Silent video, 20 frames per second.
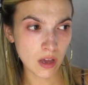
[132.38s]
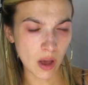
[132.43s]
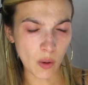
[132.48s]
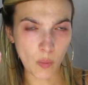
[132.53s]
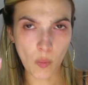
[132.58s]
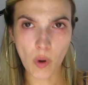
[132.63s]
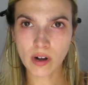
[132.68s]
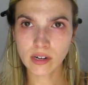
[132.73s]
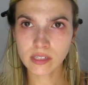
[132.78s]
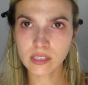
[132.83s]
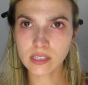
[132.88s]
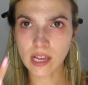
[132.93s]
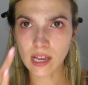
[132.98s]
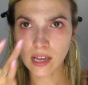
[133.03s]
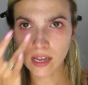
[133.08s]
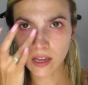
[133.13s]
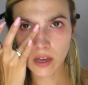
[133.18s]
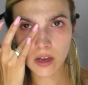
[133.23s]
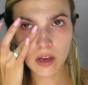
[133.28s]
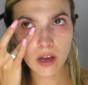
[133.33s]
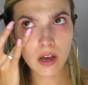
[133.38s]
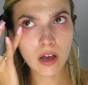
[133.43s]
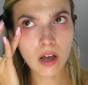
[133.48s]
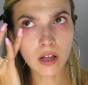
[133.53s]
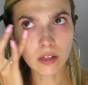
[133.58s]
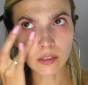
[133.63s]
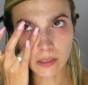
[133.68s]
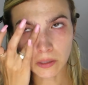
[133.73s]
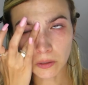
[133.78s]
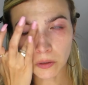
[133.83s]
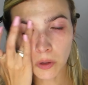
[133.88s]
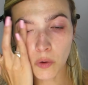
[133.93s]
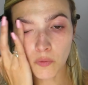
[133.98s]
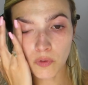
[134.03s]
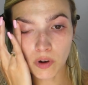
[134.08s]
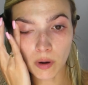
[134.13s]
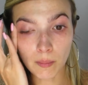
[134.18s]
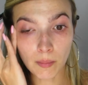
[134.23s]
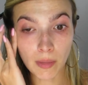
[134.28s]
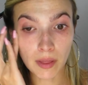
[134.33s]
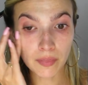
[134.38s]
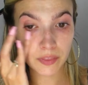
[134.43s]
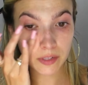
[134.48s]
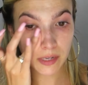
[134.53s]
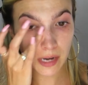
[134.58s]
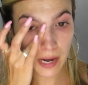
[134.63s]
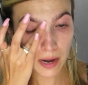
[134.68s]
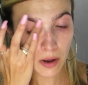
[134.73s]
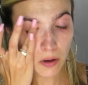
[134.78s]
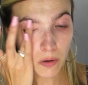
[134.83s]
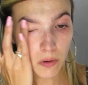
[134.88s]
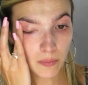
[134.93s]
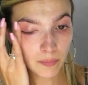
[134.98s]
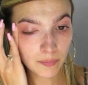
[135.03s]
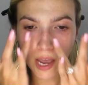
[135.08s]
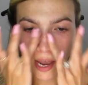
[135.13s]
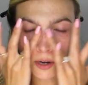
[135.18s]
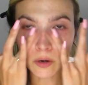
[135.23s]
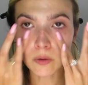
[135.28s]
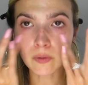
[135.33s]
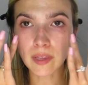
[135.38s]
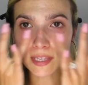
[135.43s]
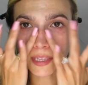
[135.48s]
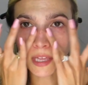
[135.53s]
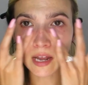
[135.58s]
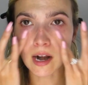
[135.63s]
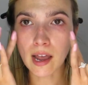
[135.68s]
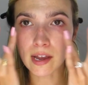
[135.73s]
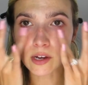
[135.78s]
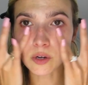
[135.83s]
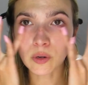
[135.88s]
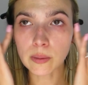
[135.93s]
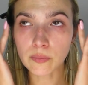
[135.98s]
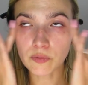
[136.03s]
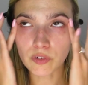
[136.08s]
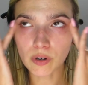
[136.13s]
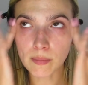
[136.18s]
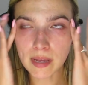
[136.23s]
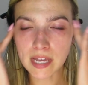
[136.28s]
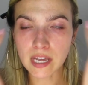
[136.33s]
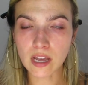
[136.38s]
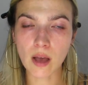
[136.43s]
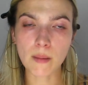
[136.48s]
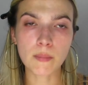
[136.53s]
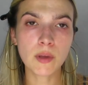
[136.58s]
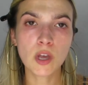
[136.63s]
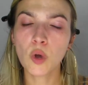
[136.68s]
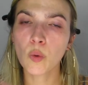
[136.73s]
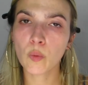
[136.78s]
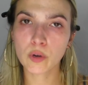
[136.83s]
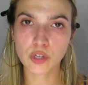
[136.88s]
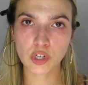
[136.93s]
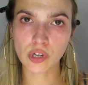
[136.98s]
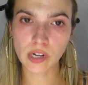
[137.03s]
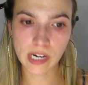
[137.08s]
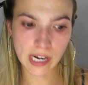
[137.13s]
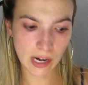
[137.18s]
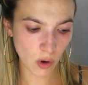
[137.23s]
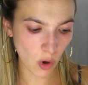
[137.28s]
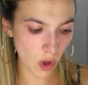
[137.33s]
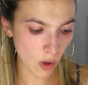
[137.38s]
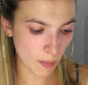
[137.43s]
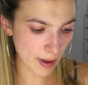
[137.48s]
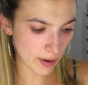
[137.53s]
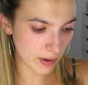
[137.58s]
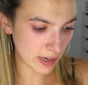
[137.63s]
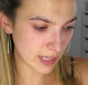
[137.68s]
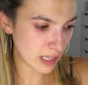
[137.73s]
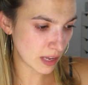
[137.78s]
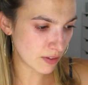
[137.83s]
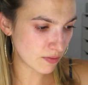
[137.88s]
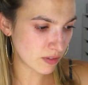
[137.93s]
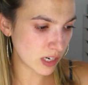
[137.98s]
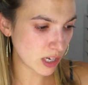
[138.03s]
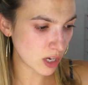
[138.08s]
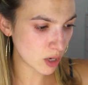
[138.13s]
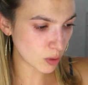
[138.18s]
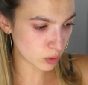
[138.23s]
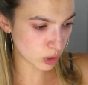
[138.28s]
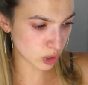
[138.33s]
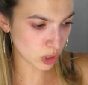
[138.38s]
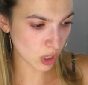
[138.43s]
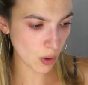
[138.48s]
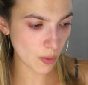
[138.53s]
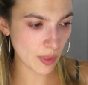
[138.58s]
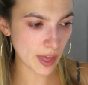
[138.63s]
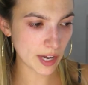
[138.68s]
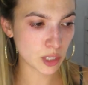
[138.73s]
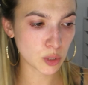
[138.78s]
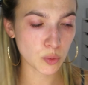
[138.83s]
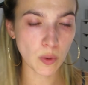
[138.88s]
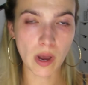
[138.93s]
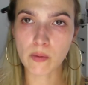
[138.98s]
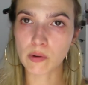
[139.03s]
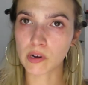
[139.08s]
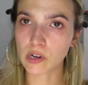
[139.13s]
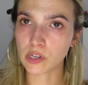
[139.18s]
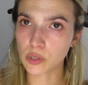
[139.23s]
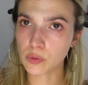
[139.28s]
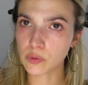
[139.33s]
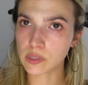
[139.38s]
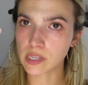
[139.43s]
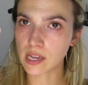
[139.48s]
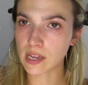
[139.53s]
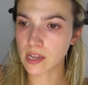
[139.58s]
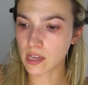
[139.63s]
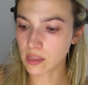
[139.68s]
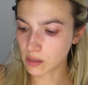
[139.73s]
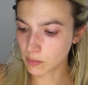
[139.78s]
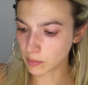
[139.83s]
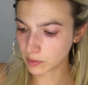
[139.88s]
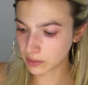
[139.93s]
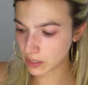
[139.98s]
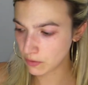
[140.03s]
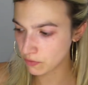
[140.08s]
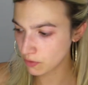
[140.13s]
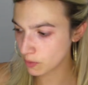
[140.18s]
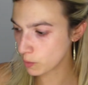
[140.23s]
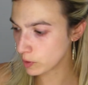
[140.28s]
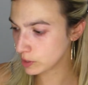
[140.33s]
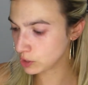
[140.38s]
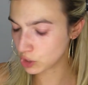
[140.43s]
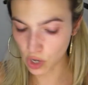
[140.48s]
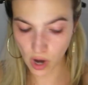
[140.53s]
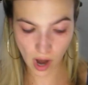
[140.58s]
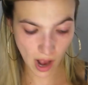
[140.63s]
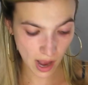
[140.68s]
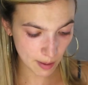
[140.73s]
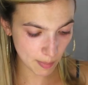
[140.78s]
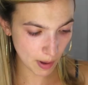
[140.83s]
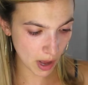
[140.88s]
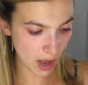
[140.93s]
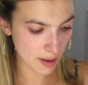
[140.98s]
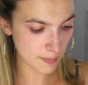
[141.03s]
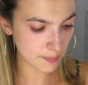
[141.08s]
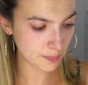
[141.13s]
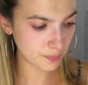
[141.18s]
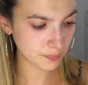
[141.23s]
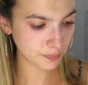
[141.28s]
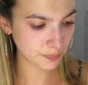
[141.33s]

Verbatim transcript: I wanna say, a little over a month now. I don't like that eye cream for makeup, which you're gonna hear all about it in that video. So that is why we're using the Belief Moisture Eye Balm.